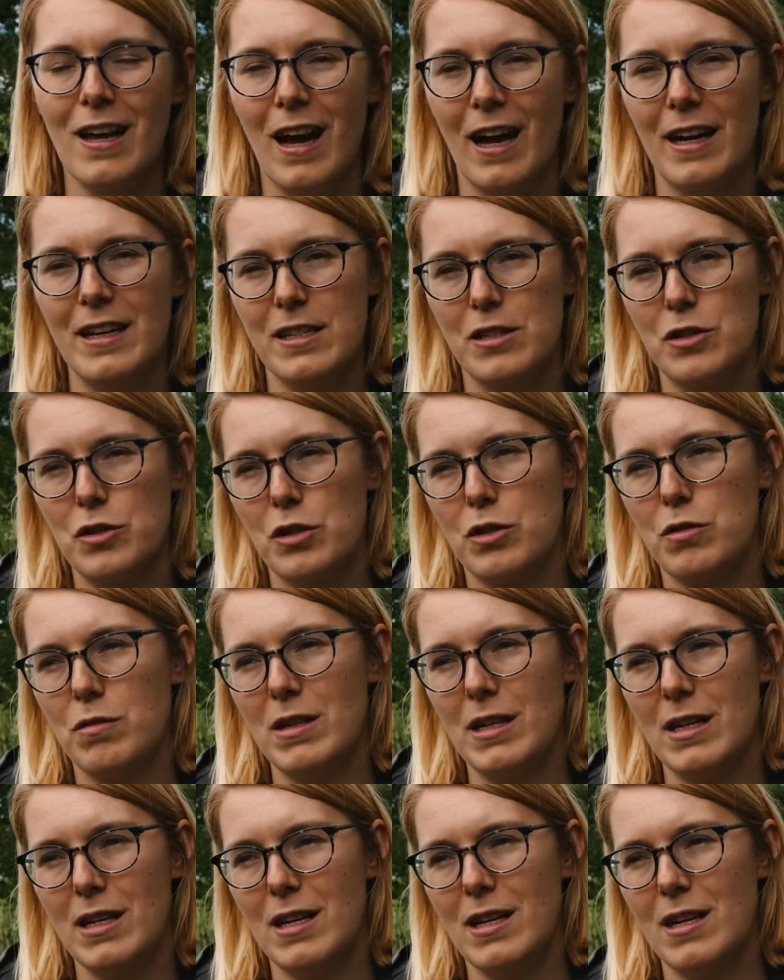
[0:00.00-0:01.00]
And it's just
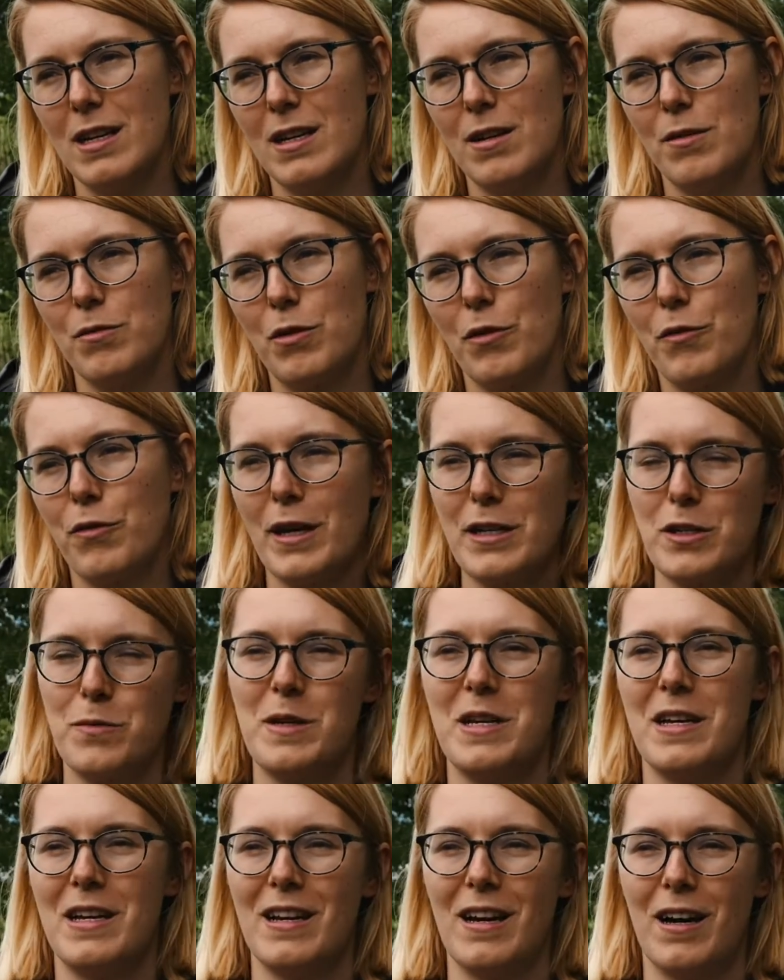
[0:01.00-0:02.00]
really refreshed
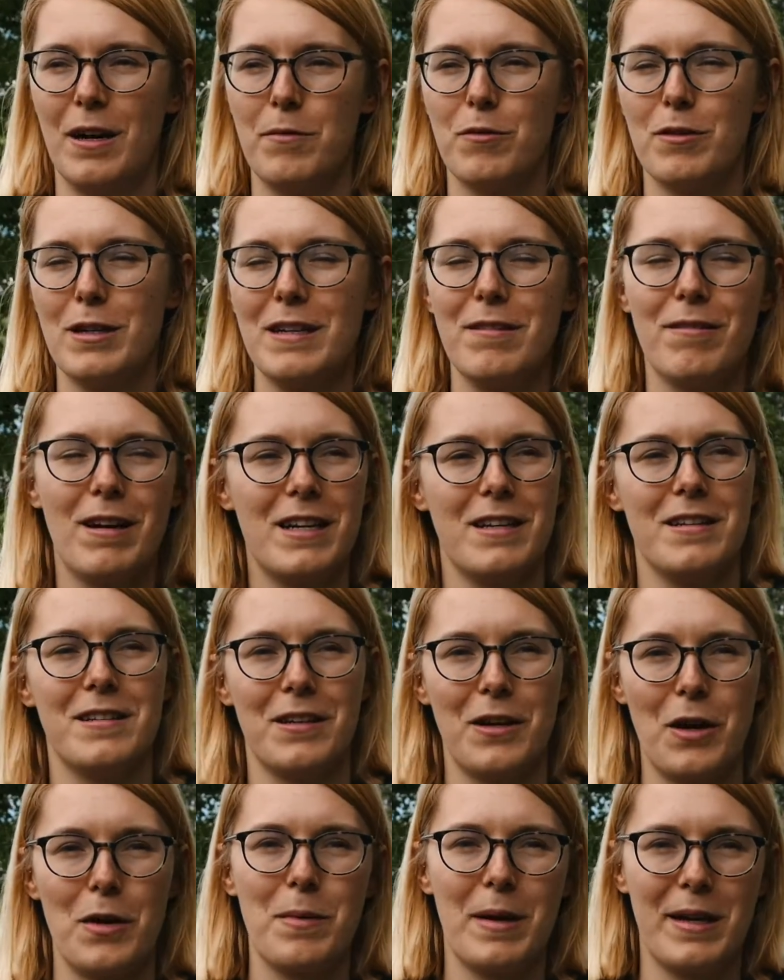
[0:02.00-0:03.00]
me. I'm really ready to
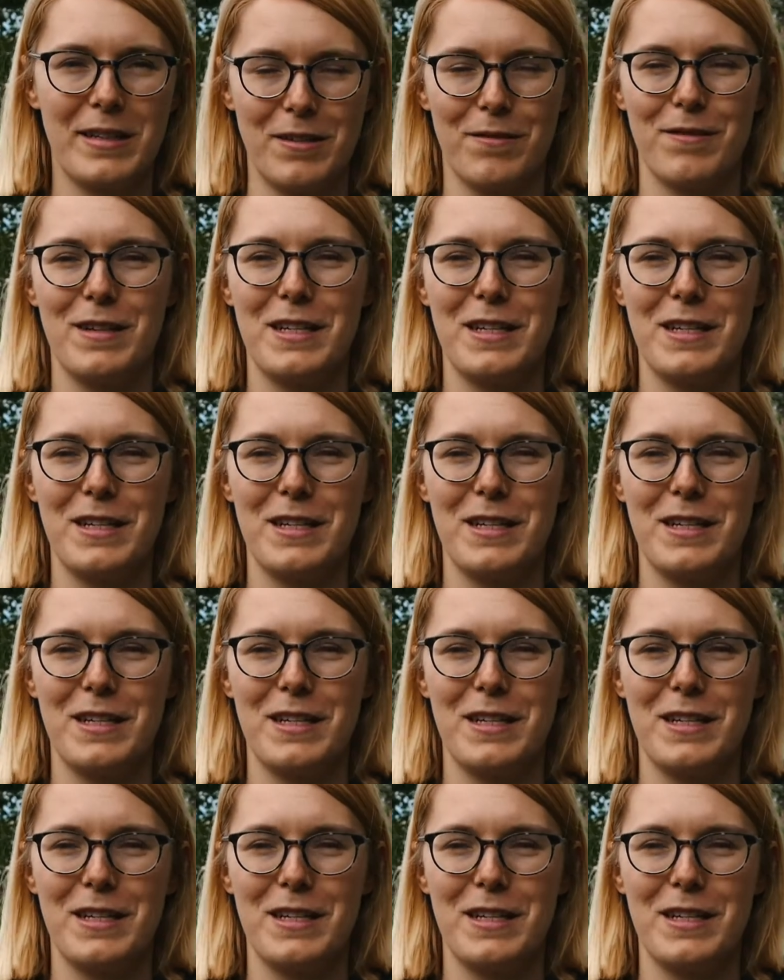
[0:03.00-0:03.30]
go back to